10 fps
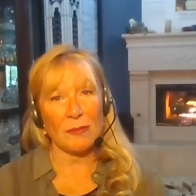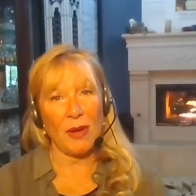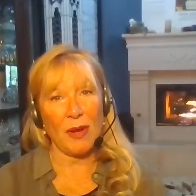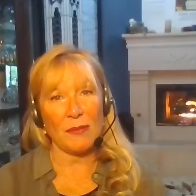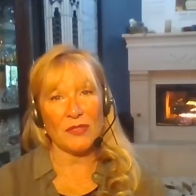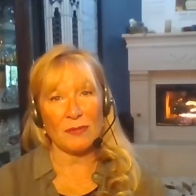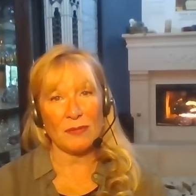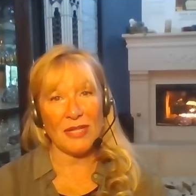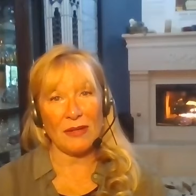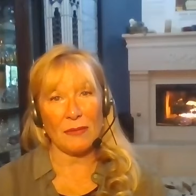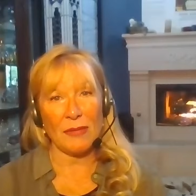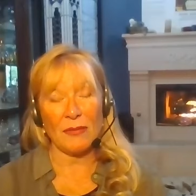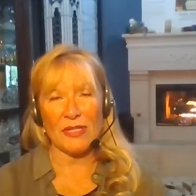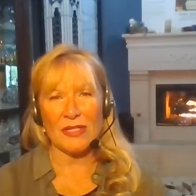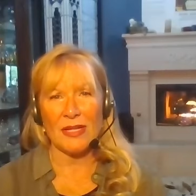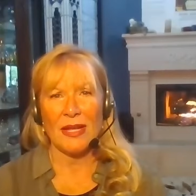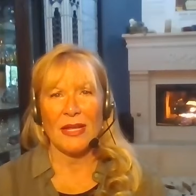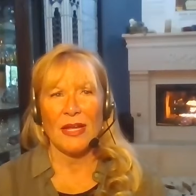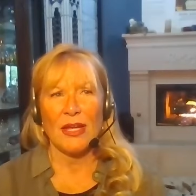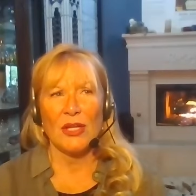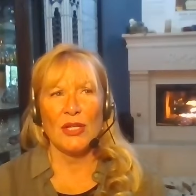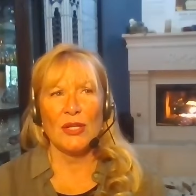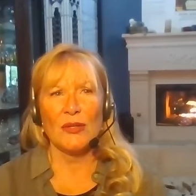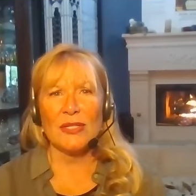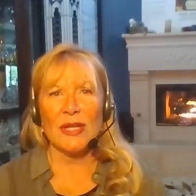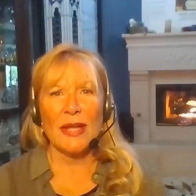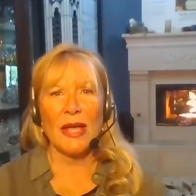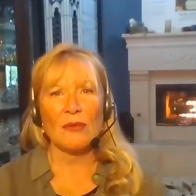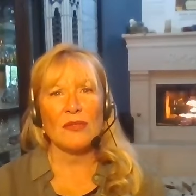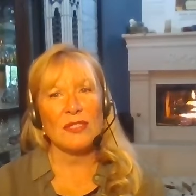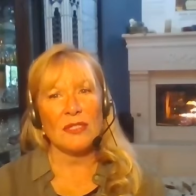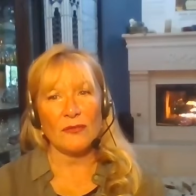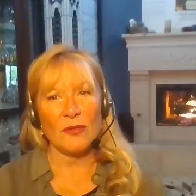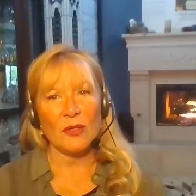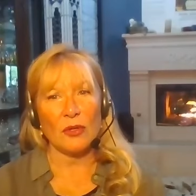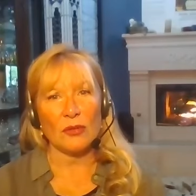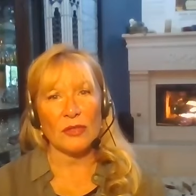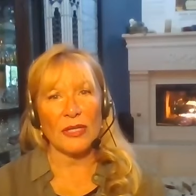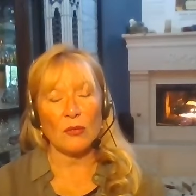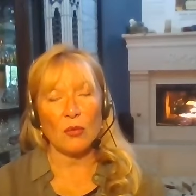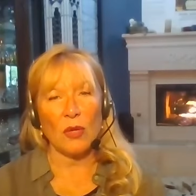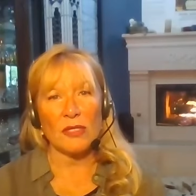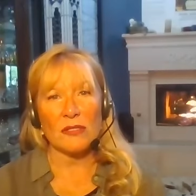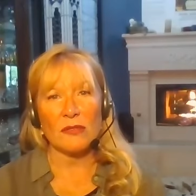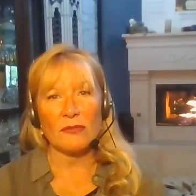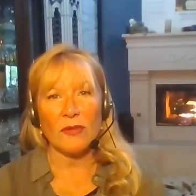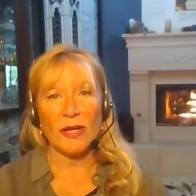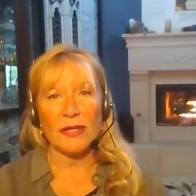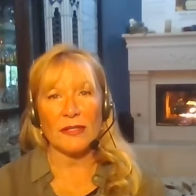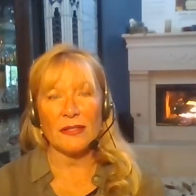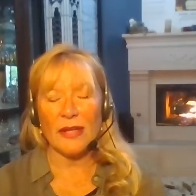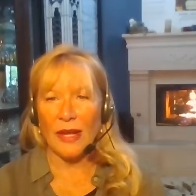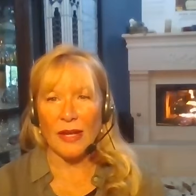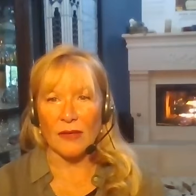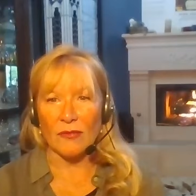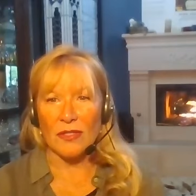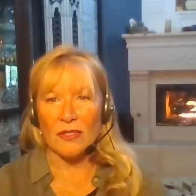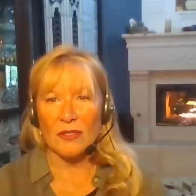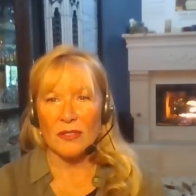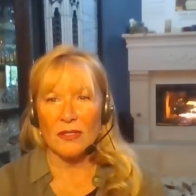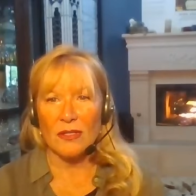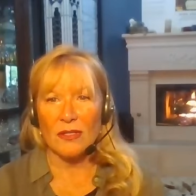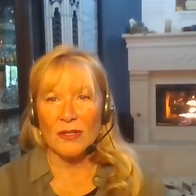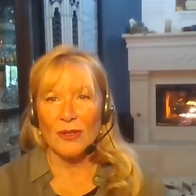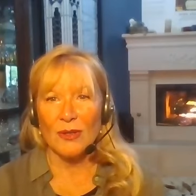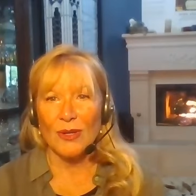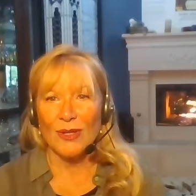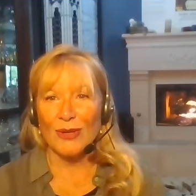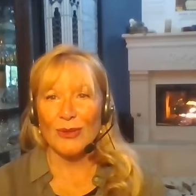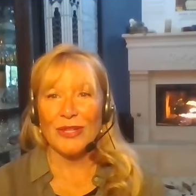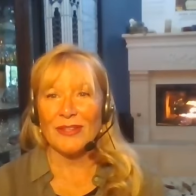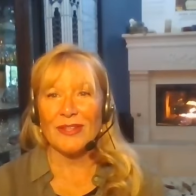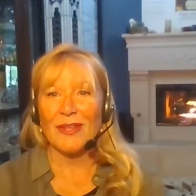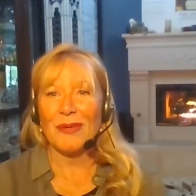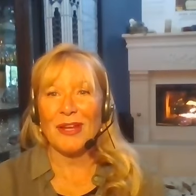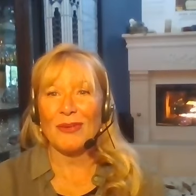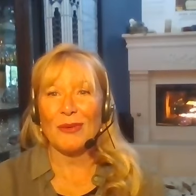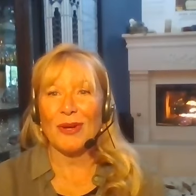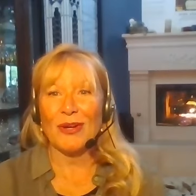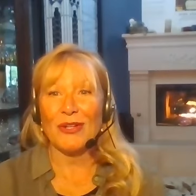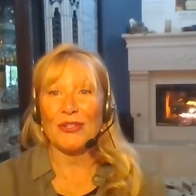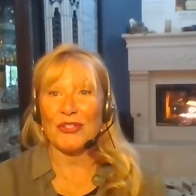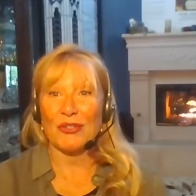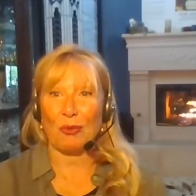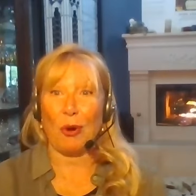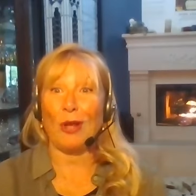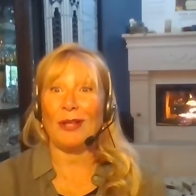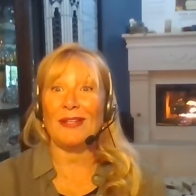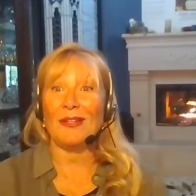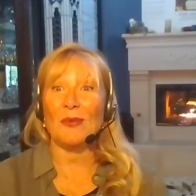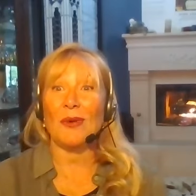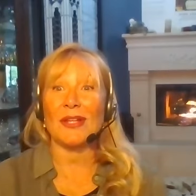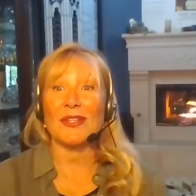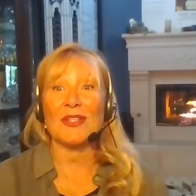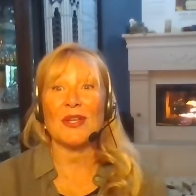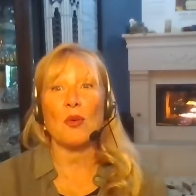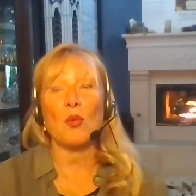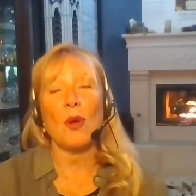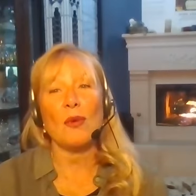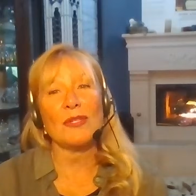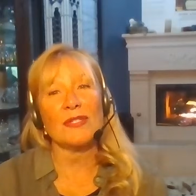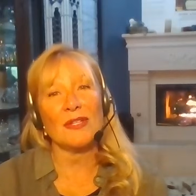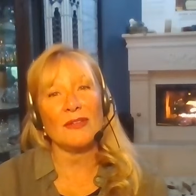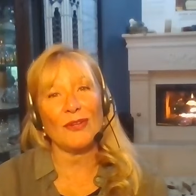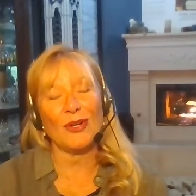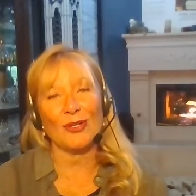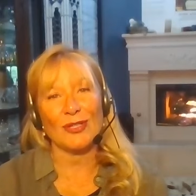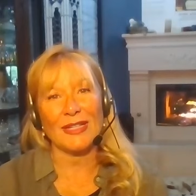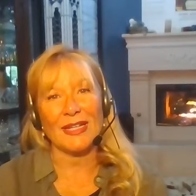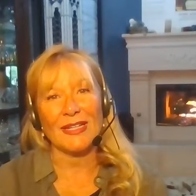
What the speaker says: jumped out at me was you said how difficult it was to find caves. Mm-hmm. You would think that they'd be everywhere and you just crawl into one. So what was the difficulty?